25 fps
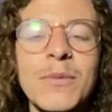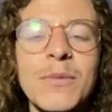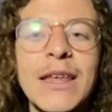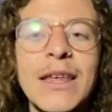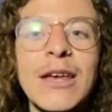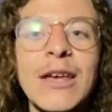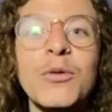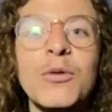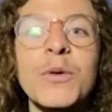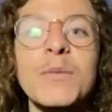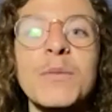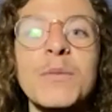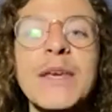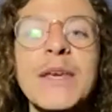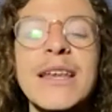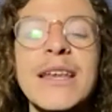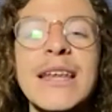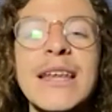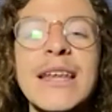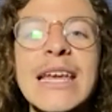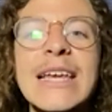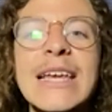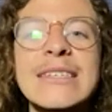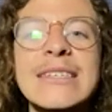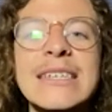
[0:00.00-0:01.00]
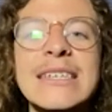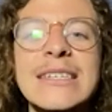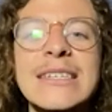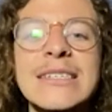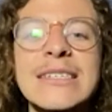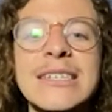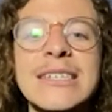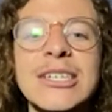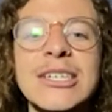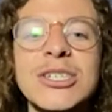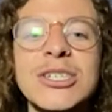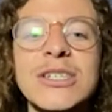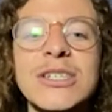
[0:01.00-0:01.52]
it would be an easy
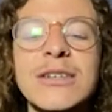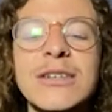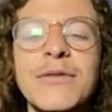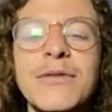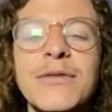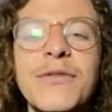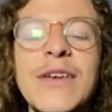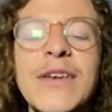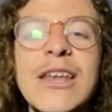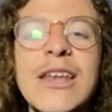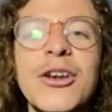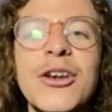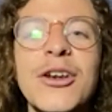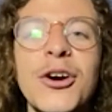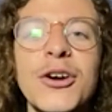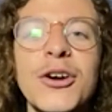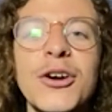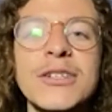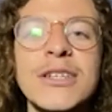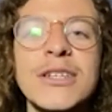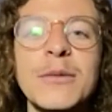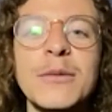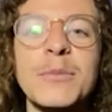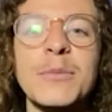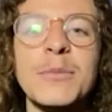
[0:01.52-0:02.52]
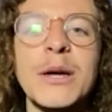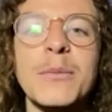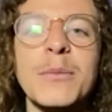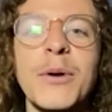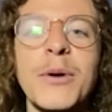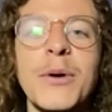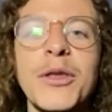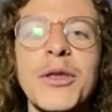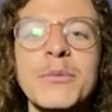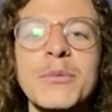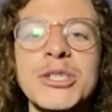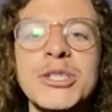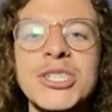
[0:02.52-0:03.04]
decision to feed her to the Big
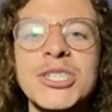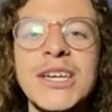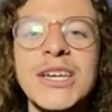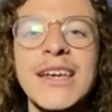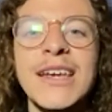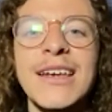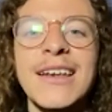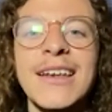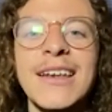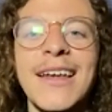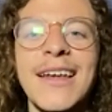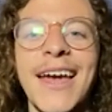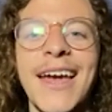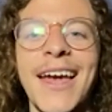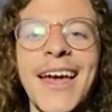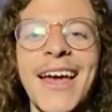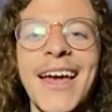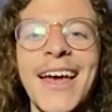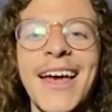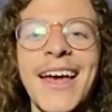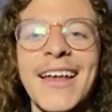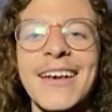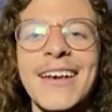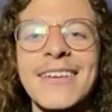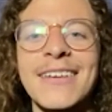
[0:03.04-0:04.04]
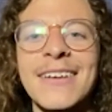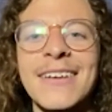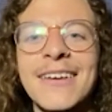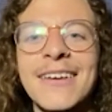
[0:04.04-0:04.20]
Brother machine and,